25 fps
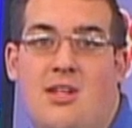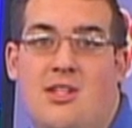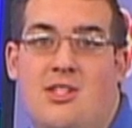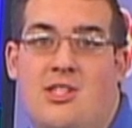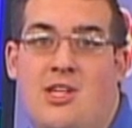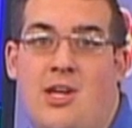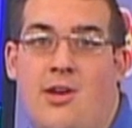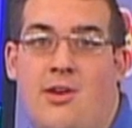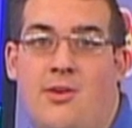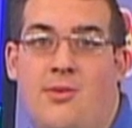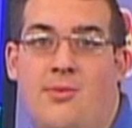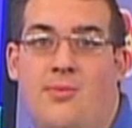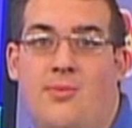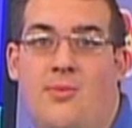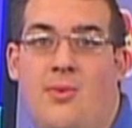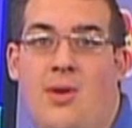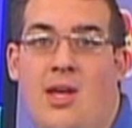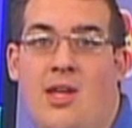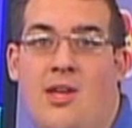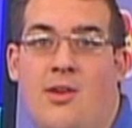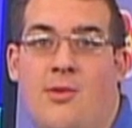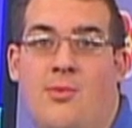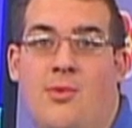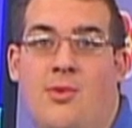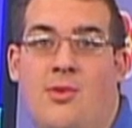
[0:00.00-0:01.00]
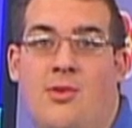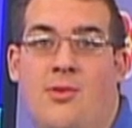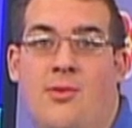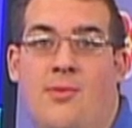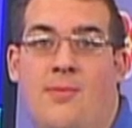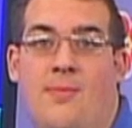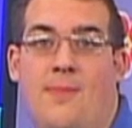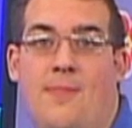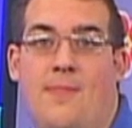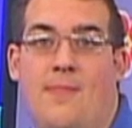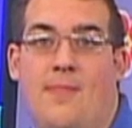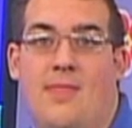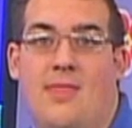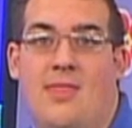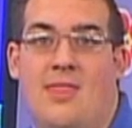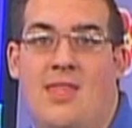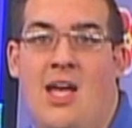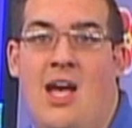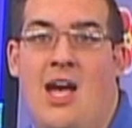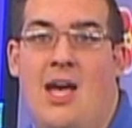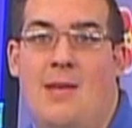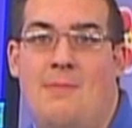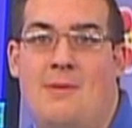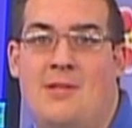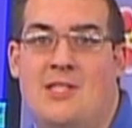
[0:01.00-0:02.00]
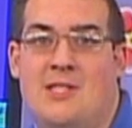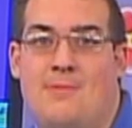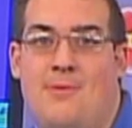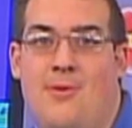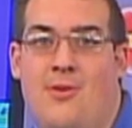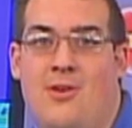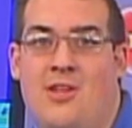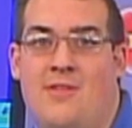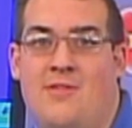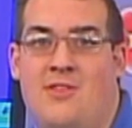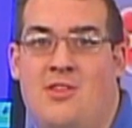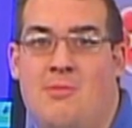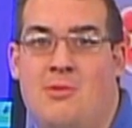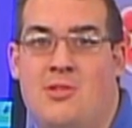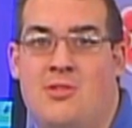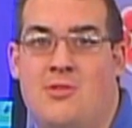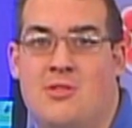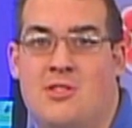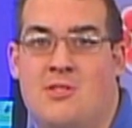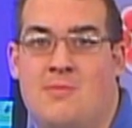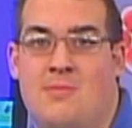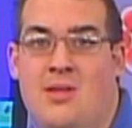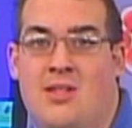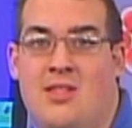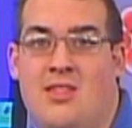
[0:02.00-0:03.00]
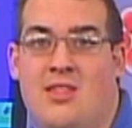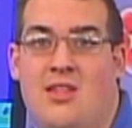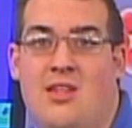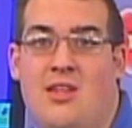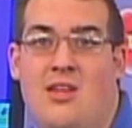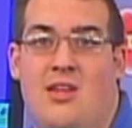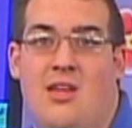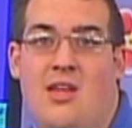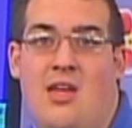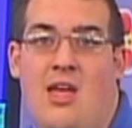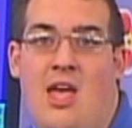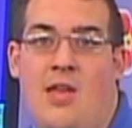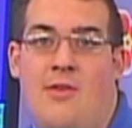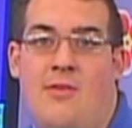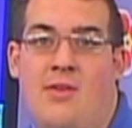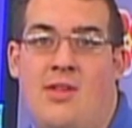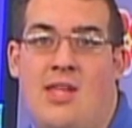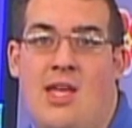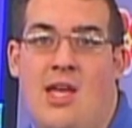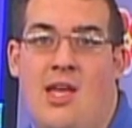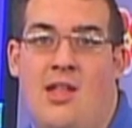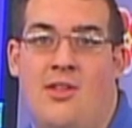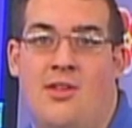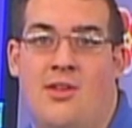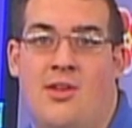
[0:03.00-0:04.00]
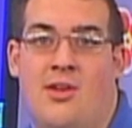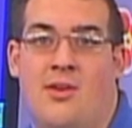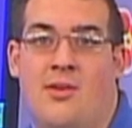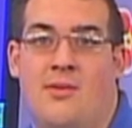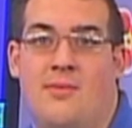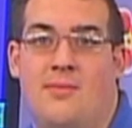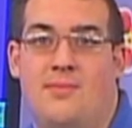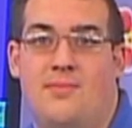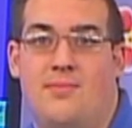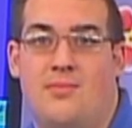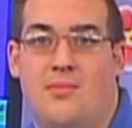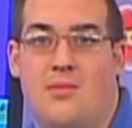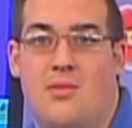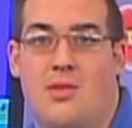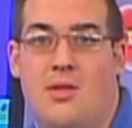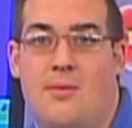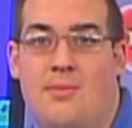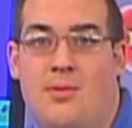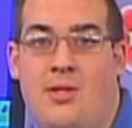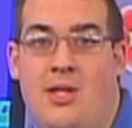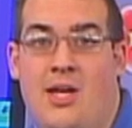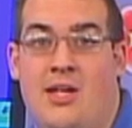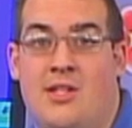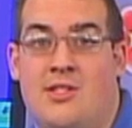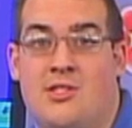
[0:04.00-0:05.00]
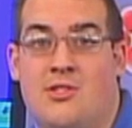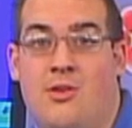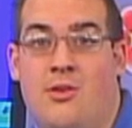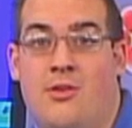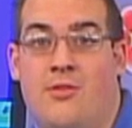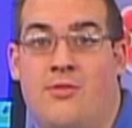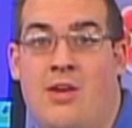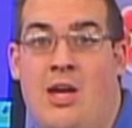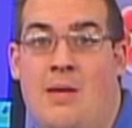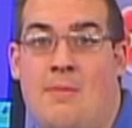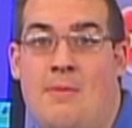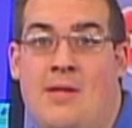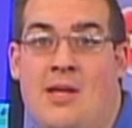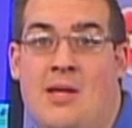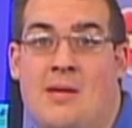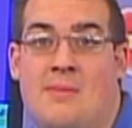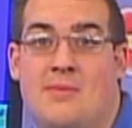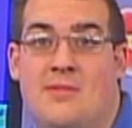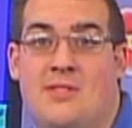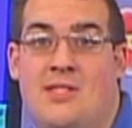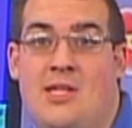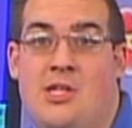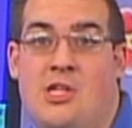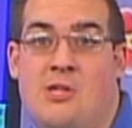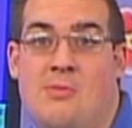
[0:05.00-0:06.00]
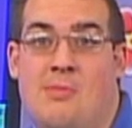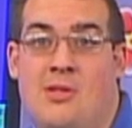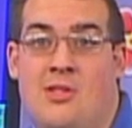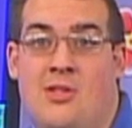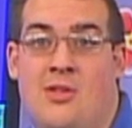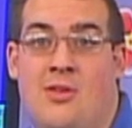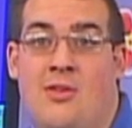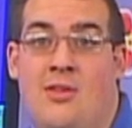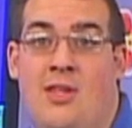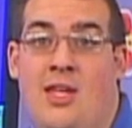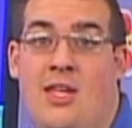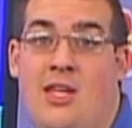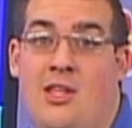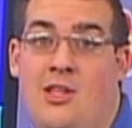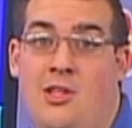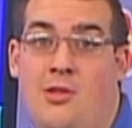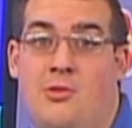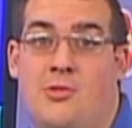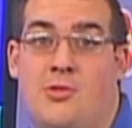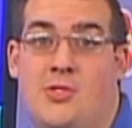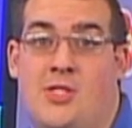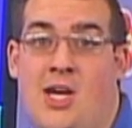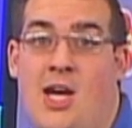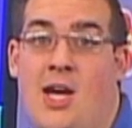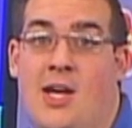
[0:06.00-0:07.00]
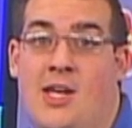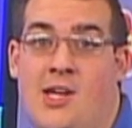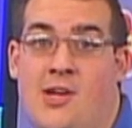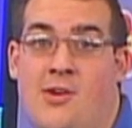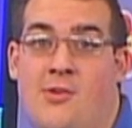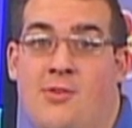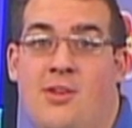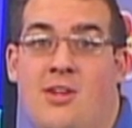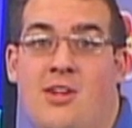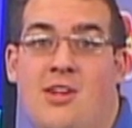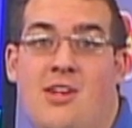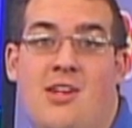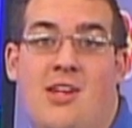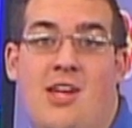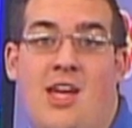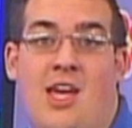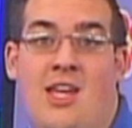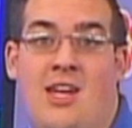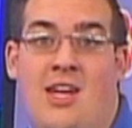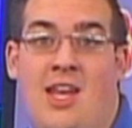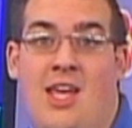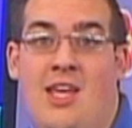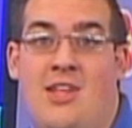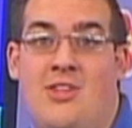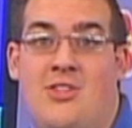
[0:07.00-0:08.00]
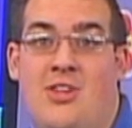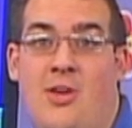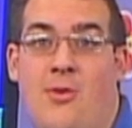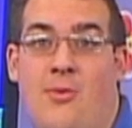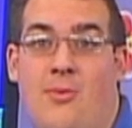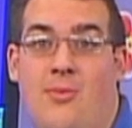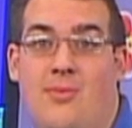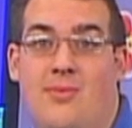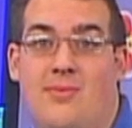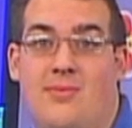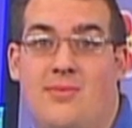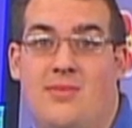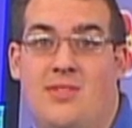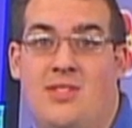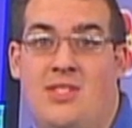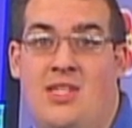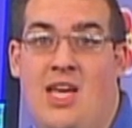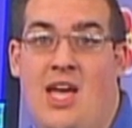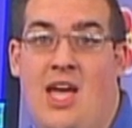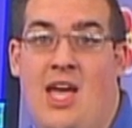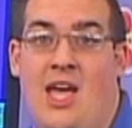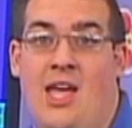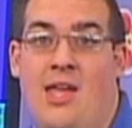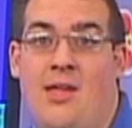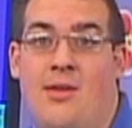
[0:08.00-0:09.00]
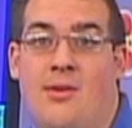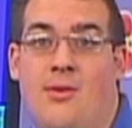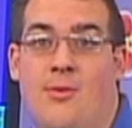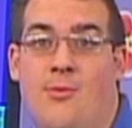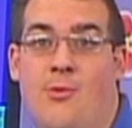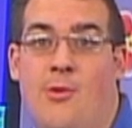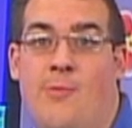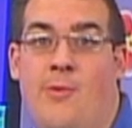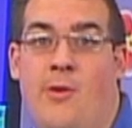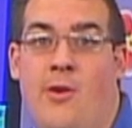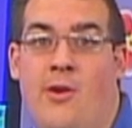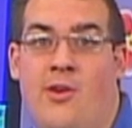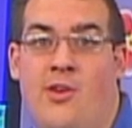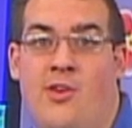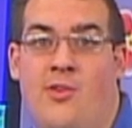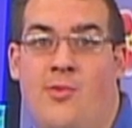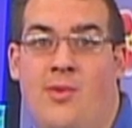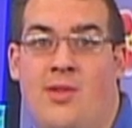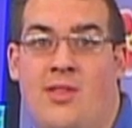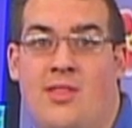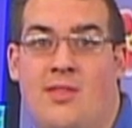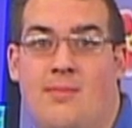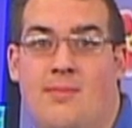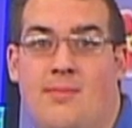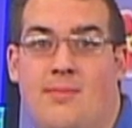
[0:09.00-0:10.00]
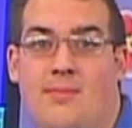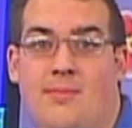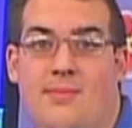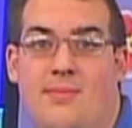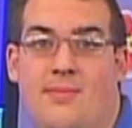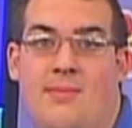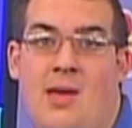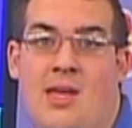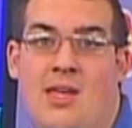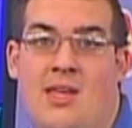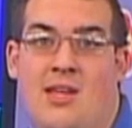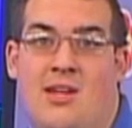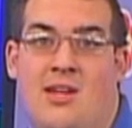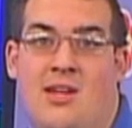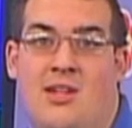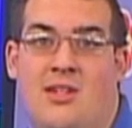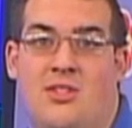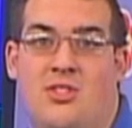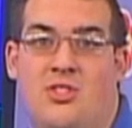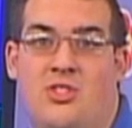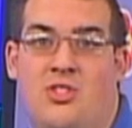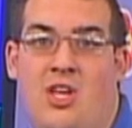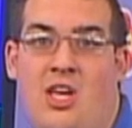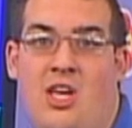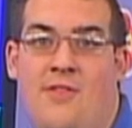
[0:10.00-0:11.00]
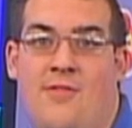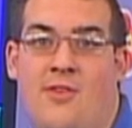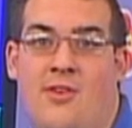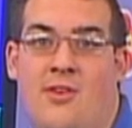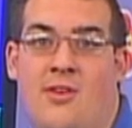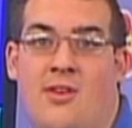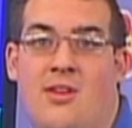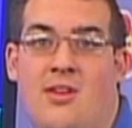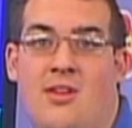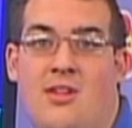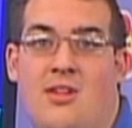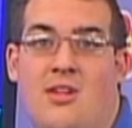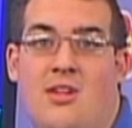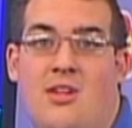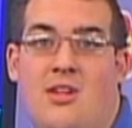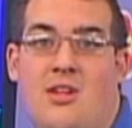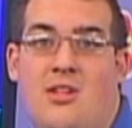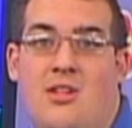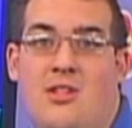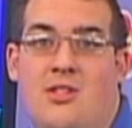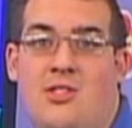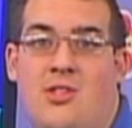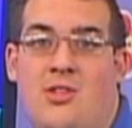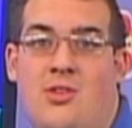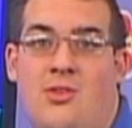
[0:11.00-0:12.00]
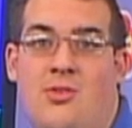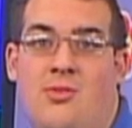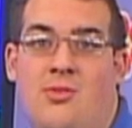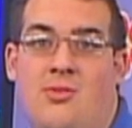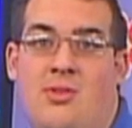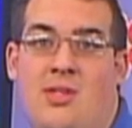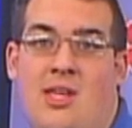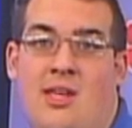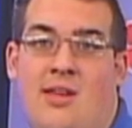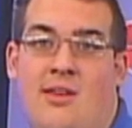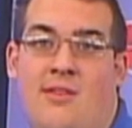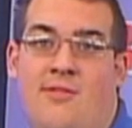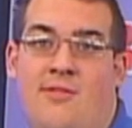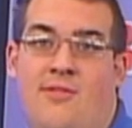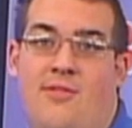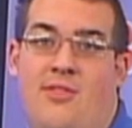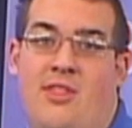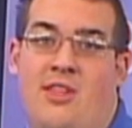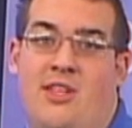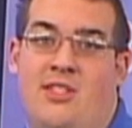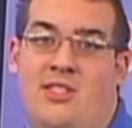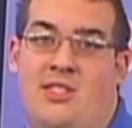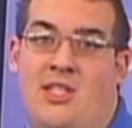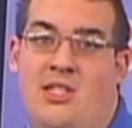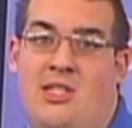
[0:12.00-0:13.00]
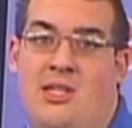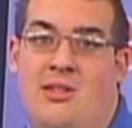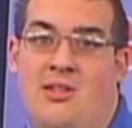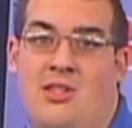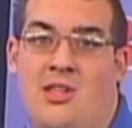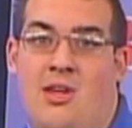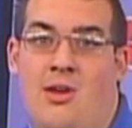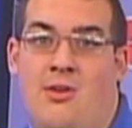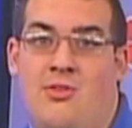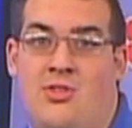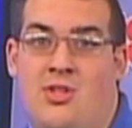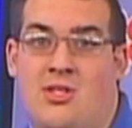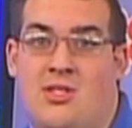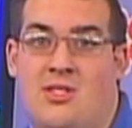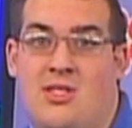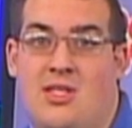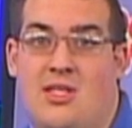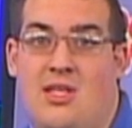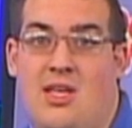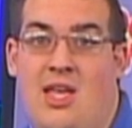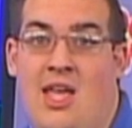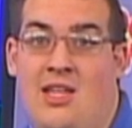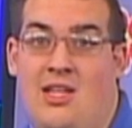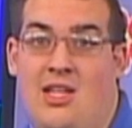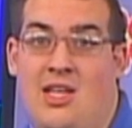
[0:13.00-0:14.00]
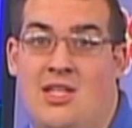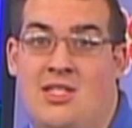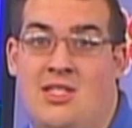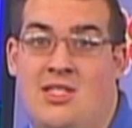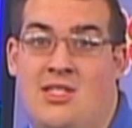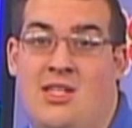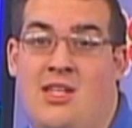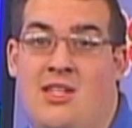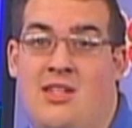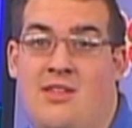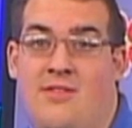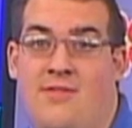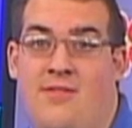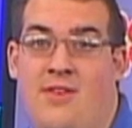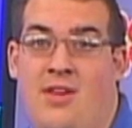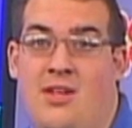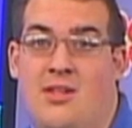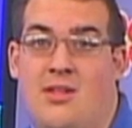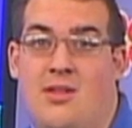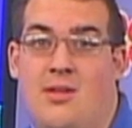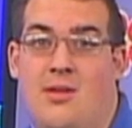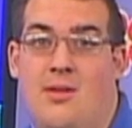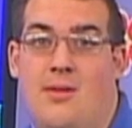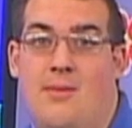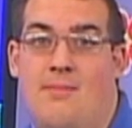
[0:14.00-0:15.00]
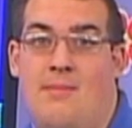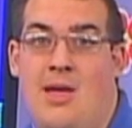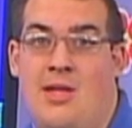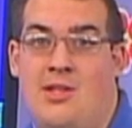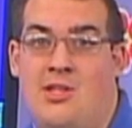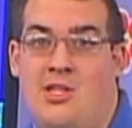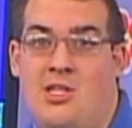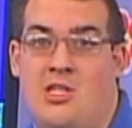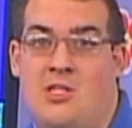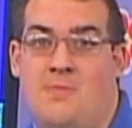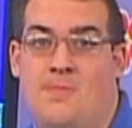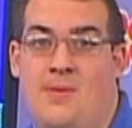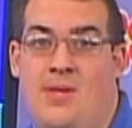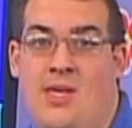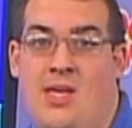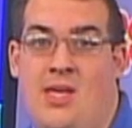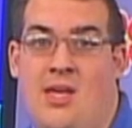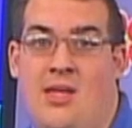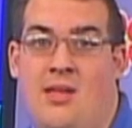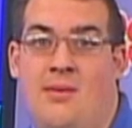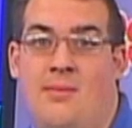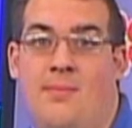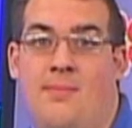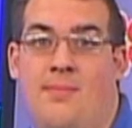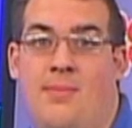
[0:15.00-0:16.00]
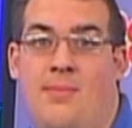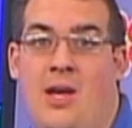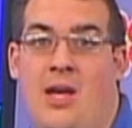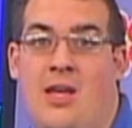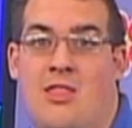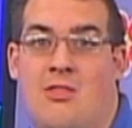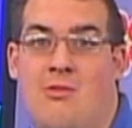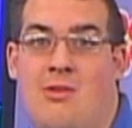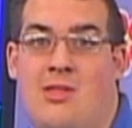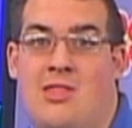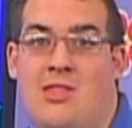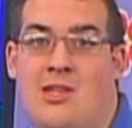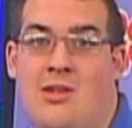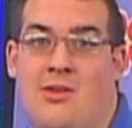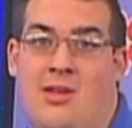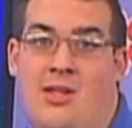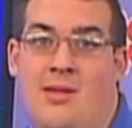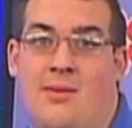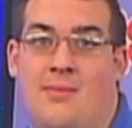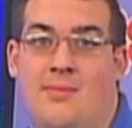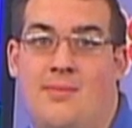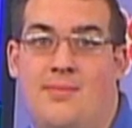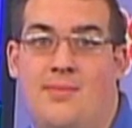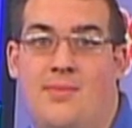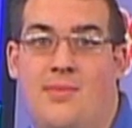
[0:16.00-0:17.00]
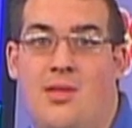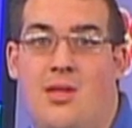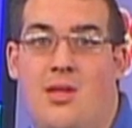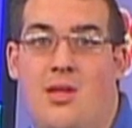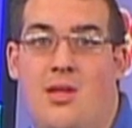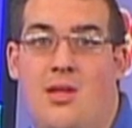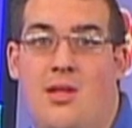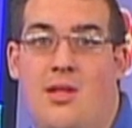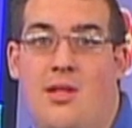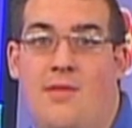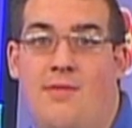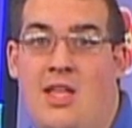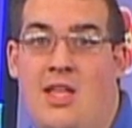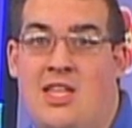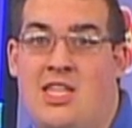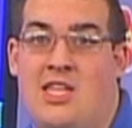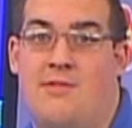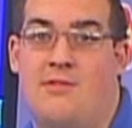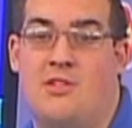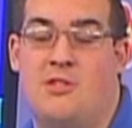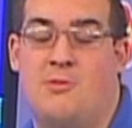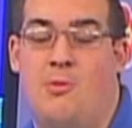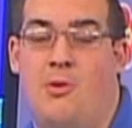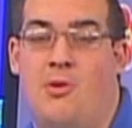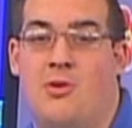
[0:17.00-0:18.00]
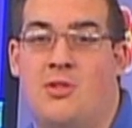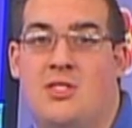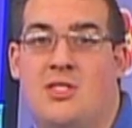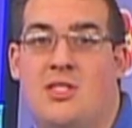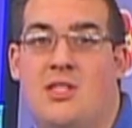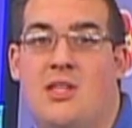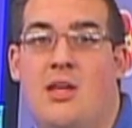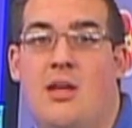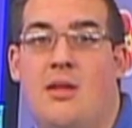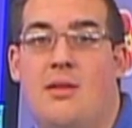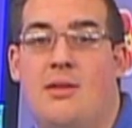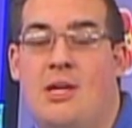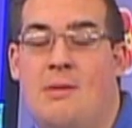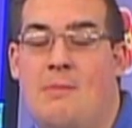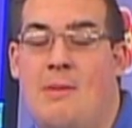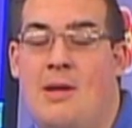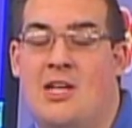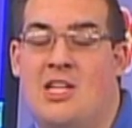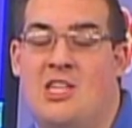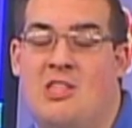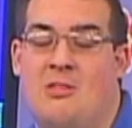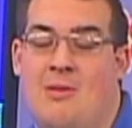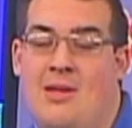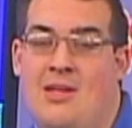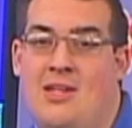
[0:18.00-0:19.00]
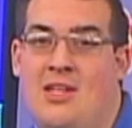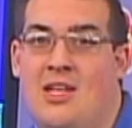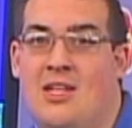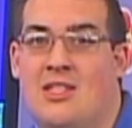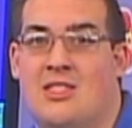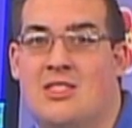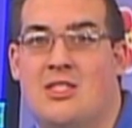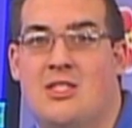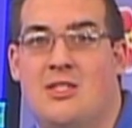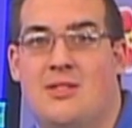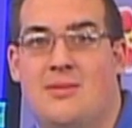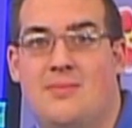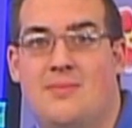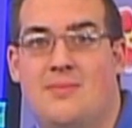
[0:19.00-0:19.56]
Jared Wanger will not be supportive to Mr. Smith. Henry Gallagher plans on wrapping up Senior Miller like a loser taco, and AJ Yang will partner with Micah Schaefer to give the assistant coaches a lesson in defeat. Matches begin by 3:30. That's it for sports. Now back to the main desk.